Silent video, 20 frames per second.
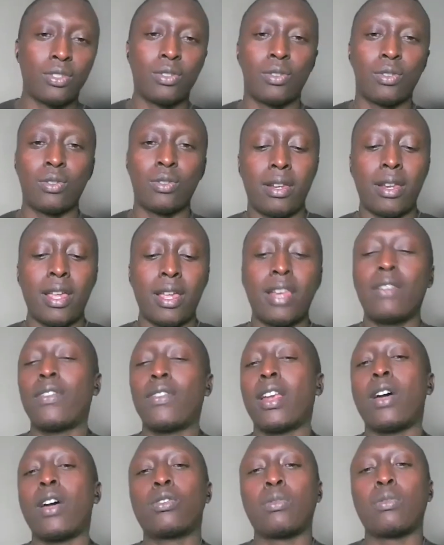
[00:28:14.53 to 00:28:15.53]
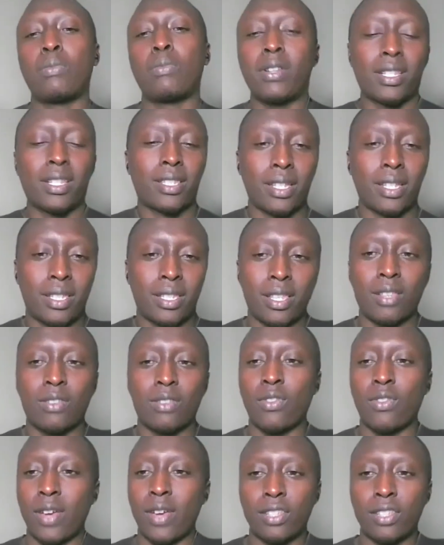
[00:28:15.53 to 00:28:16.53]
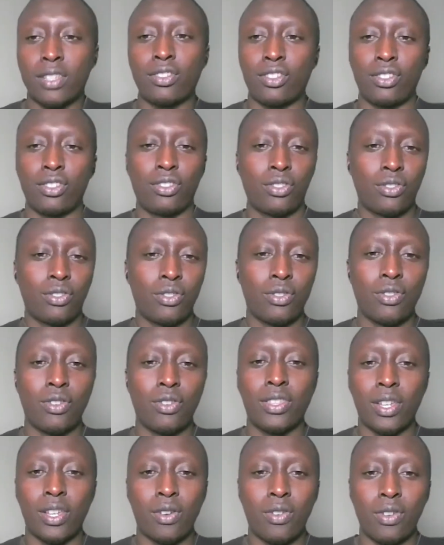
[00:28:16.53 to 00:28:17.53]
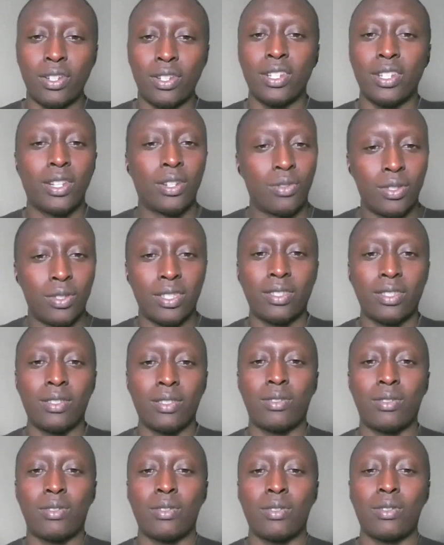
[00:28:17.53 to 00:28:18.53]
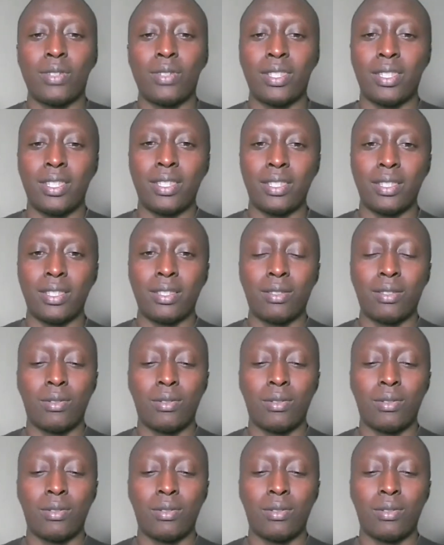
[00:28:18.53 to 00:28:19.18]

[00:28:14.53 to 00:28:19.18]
and even how to build a successful exchange, on the continent, which is not always easy.